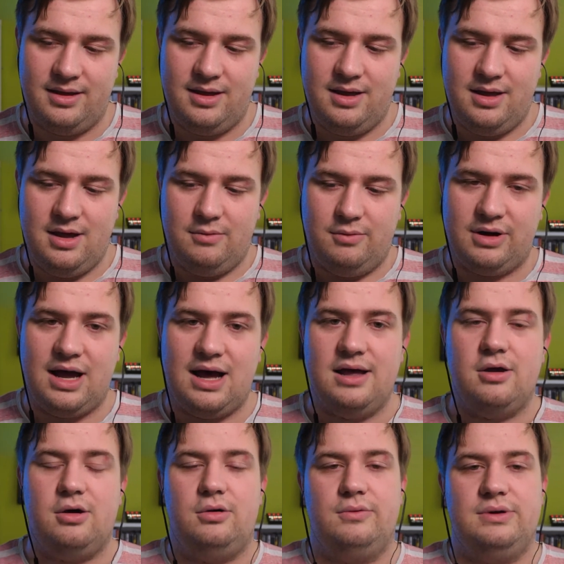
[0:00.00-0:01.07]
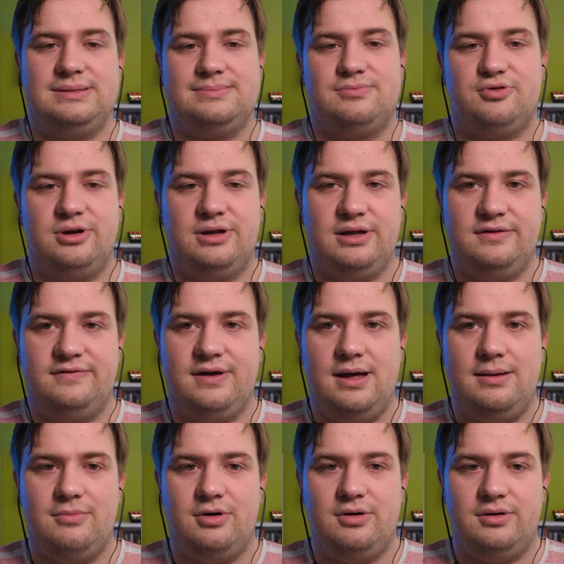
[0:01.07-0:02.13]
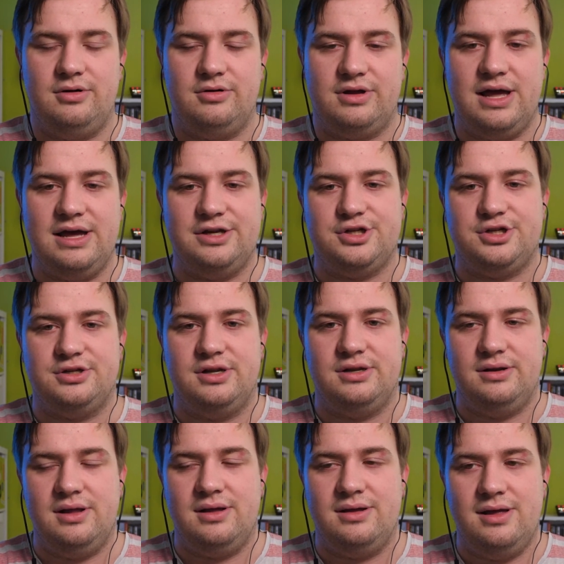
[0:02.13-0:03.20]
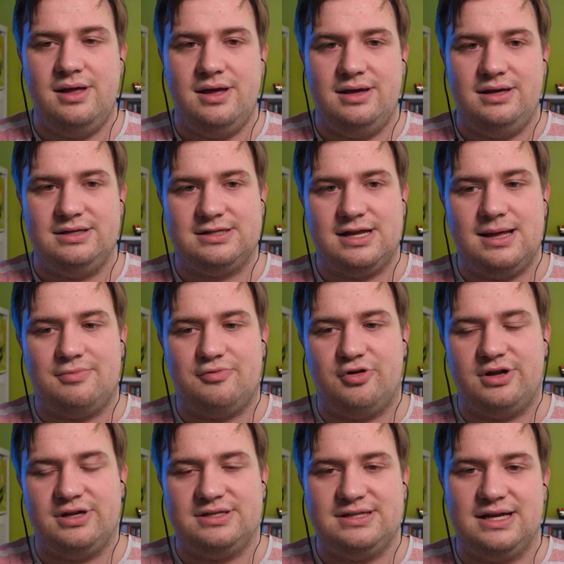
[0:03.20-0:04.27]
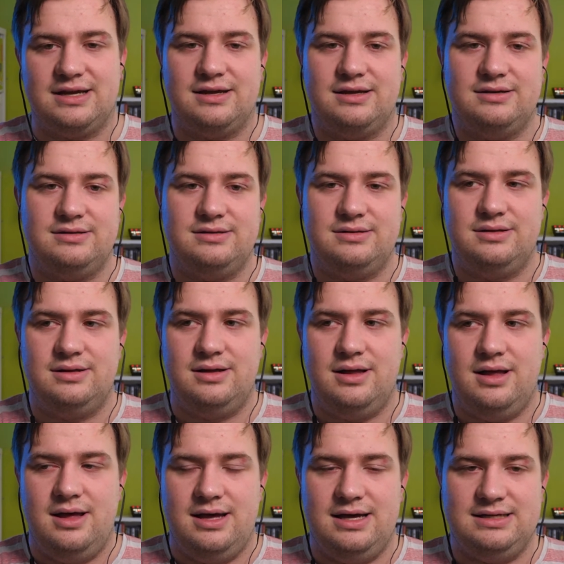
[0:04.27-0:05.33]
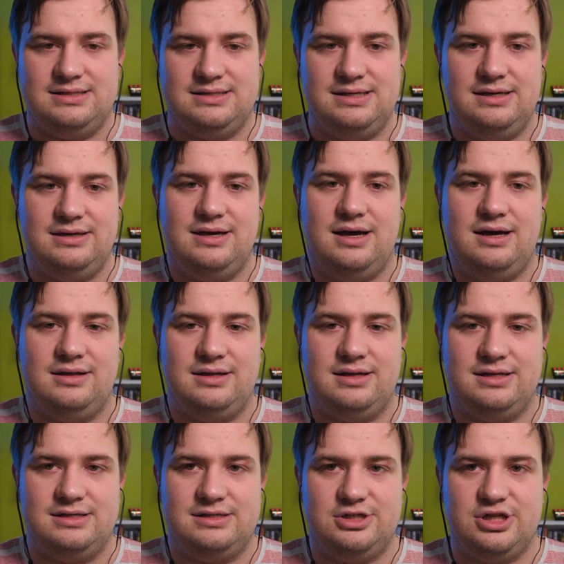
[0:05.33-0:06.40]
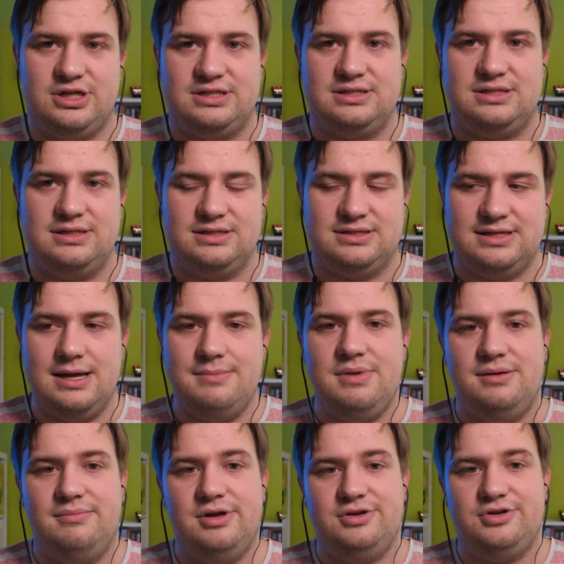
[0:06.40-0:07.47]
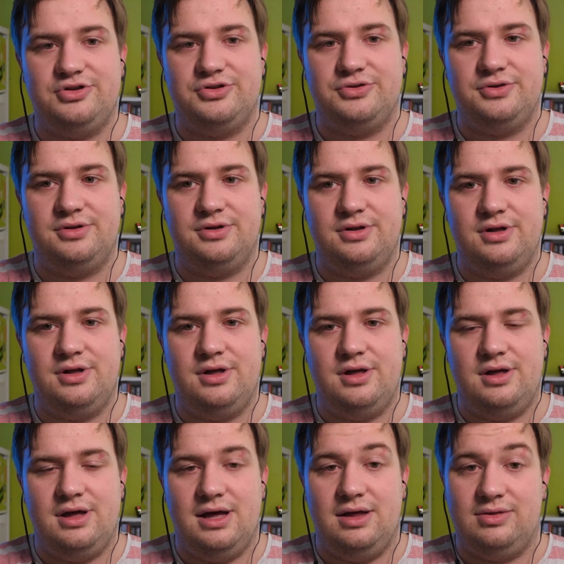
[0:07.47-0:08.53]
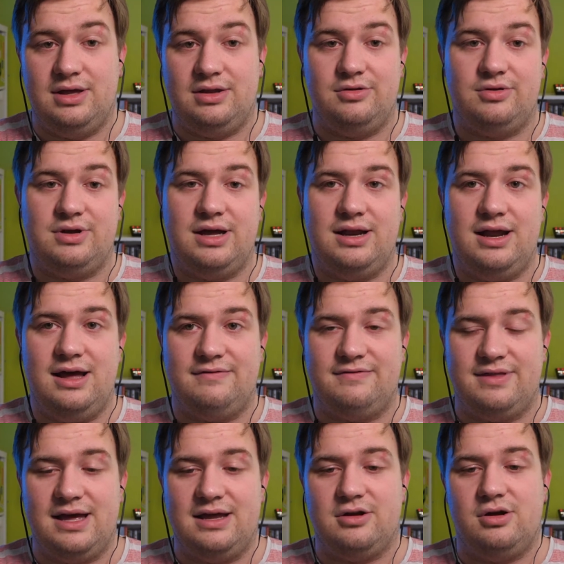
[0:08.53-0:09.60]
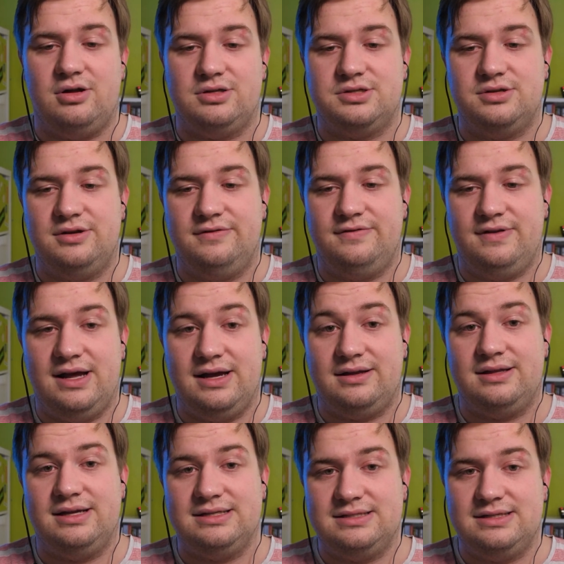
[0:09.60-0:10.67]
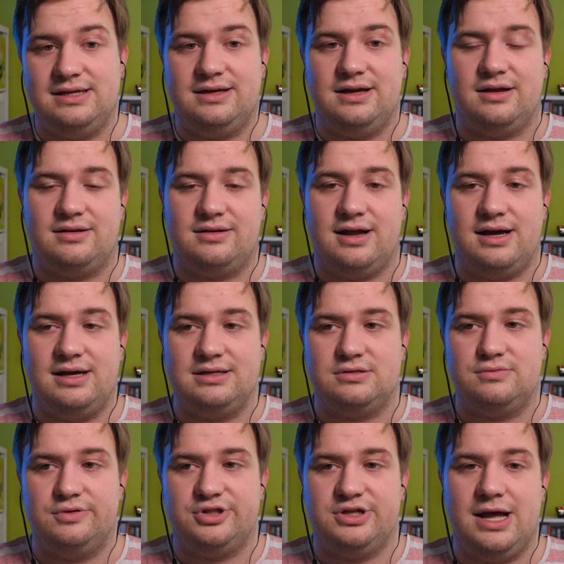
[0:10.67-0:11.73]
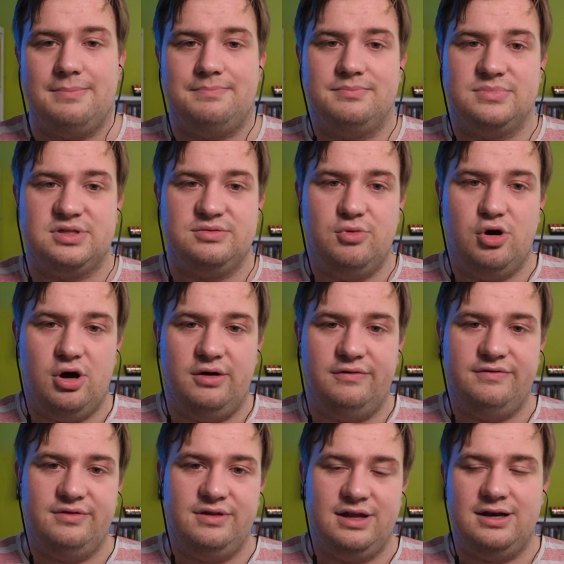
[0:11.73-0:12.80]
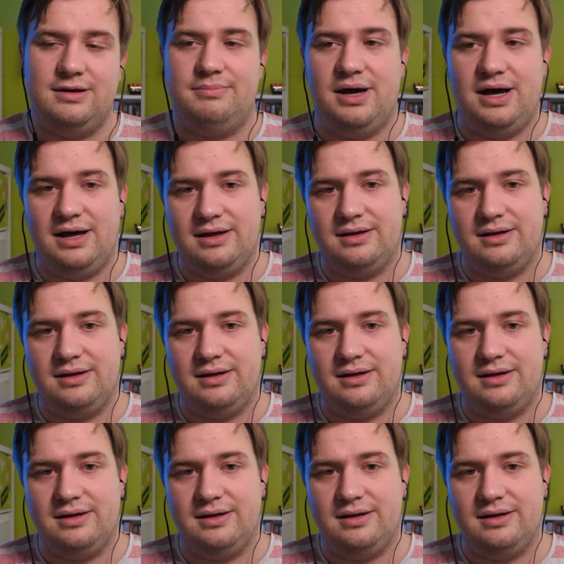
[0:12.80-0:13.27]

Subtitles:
what I always bring if I'm on location is I bring a second SD card that is just the same image. And then you can have that also if like the SD card dies, which happens more often than the Pi.